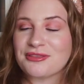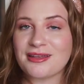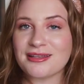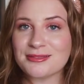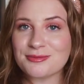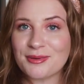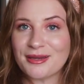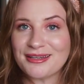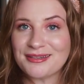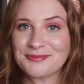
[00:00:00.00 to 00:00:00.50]

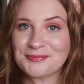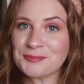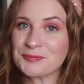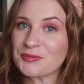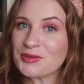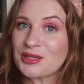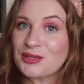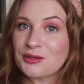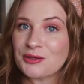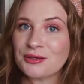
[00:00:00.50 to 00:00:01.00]
that's when
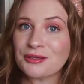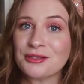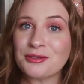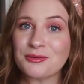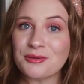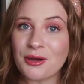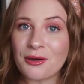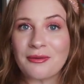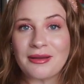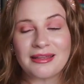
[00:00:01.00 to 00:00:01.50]

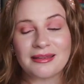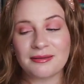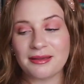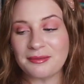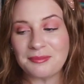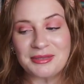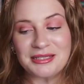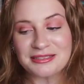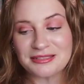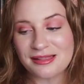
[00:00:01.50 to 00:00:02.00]
you know it,
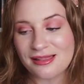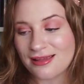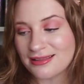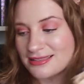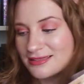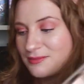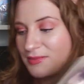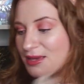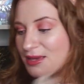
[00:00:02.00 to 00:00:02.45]
it means a lot to